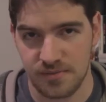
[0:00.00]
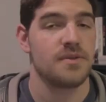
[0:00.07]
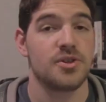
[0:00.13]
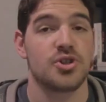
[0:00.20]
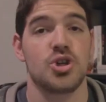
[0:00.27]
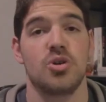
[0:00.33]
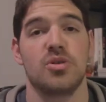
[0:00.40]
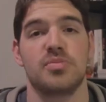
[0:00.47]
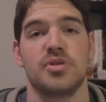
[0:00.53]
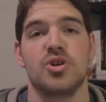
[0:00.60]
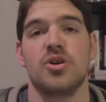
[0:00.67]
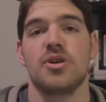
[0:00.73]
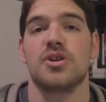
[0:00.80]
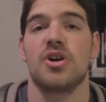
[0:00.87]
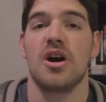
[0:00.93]
The show will be
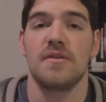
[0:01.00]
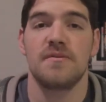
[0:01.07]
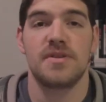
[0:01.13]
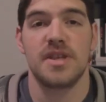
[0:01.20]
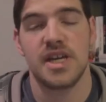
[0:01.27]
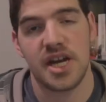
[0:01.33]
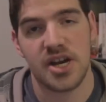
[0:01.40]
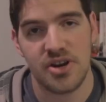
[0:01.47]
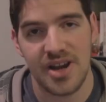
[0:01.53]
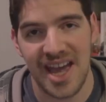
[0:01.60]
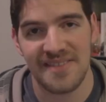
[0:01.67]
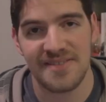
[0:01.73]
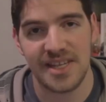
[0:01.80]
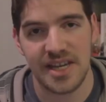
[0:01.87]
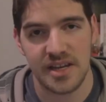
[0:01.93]
going off the air
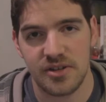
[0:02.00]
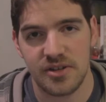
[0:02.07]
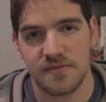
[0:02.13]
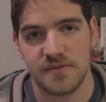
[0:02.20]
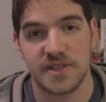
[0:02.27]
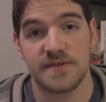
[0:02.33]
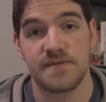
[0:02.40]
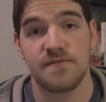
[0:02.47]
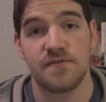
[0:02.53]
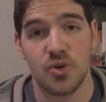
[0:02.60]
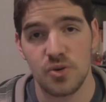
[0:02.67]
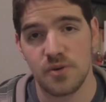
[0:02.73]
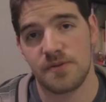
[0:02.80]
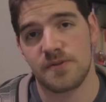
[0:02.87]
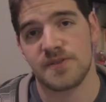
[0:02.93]
at the of its
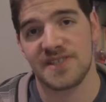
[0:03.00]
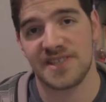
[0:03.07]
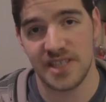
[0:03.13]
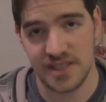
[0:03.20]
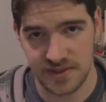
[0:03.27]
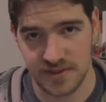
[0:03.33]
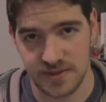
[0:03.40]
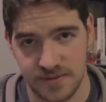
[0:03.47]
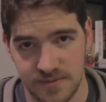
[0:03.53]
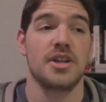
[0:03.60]
4th season,